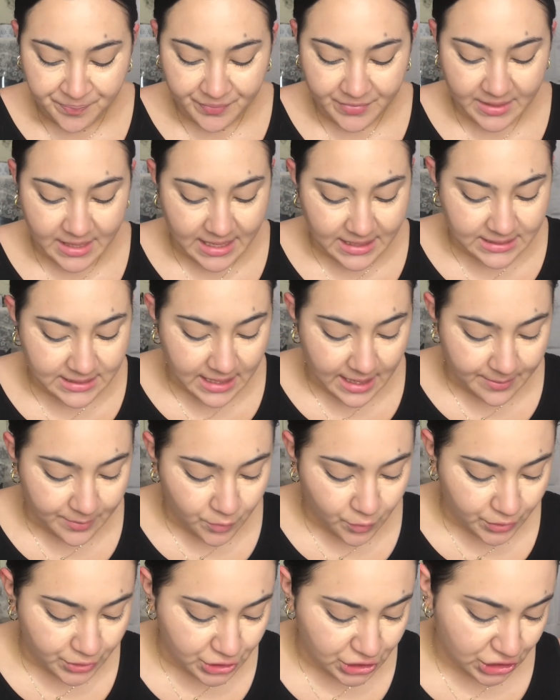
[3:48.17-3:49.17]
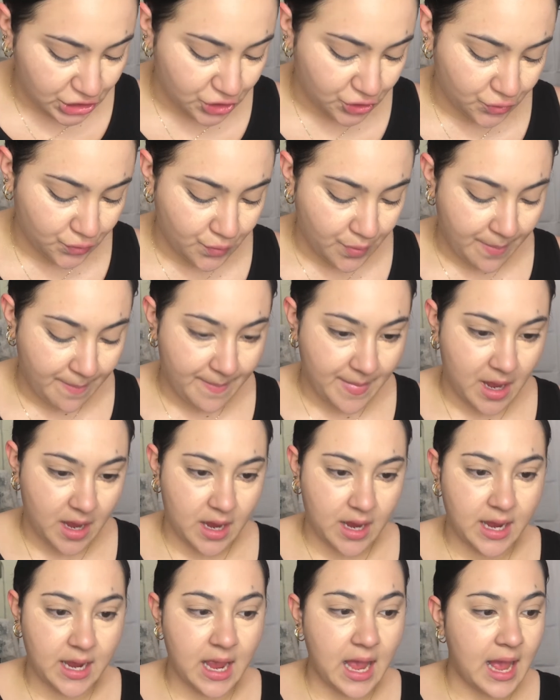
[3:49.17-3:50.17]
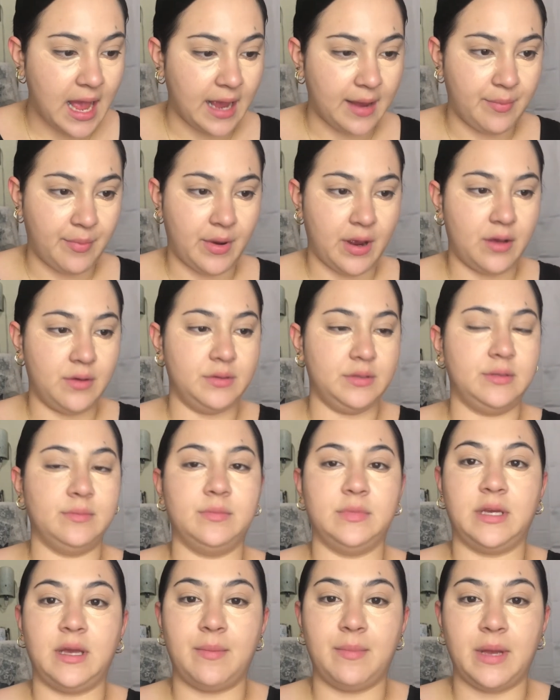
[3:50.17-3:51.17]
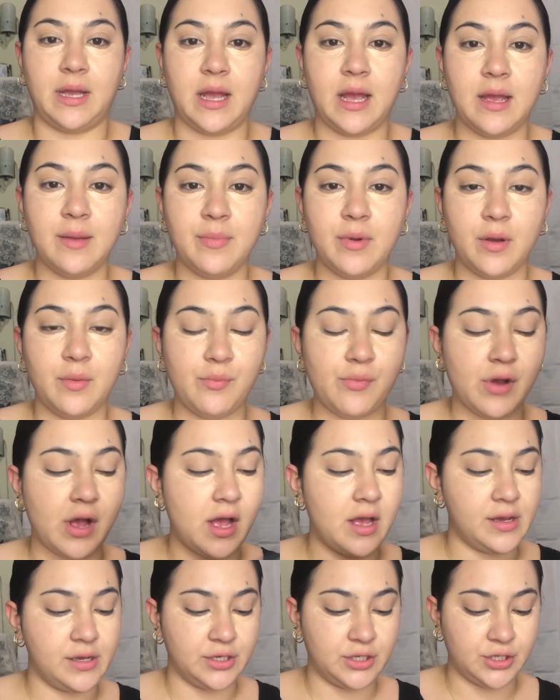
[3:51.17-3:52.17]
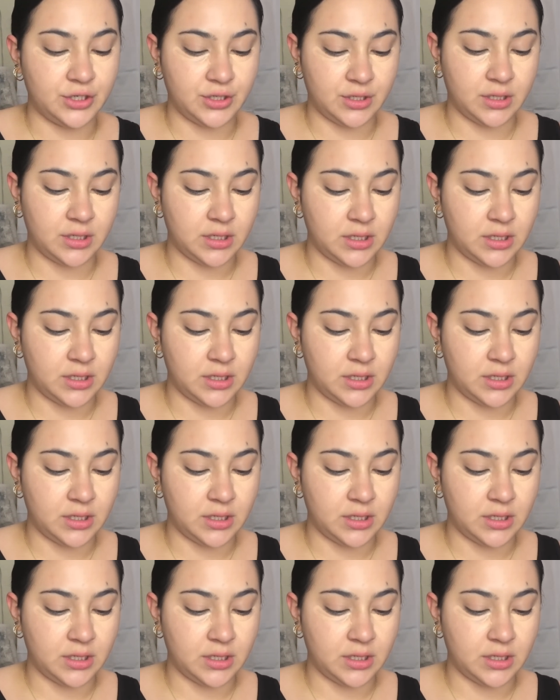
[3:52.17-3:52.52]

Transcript: Next, I'm going to do my eyebrows. I'm gonna get my eyebrow brush.